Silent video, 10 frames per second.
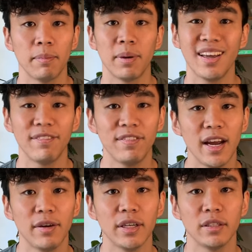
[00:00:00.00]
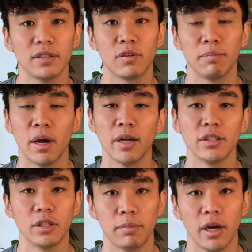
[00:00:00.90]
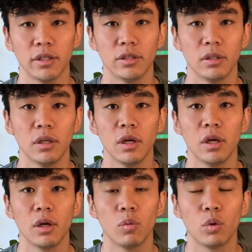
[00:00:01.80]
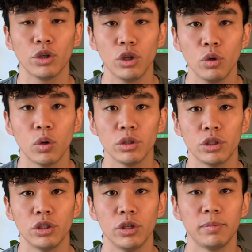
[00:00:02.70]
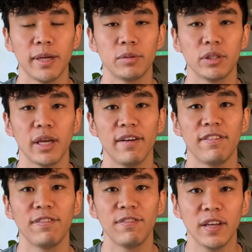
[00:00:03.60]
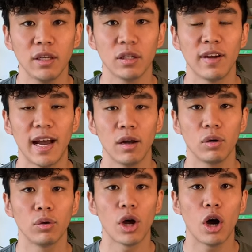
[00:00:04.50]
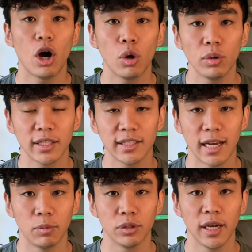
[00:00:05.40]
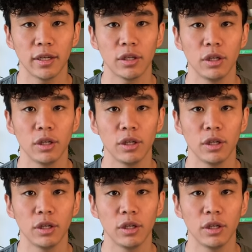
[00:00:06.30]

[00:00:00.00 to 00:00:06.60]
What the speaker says: But it varies from person to person. What you want to do is be able to get a feel of how long the whole exam will take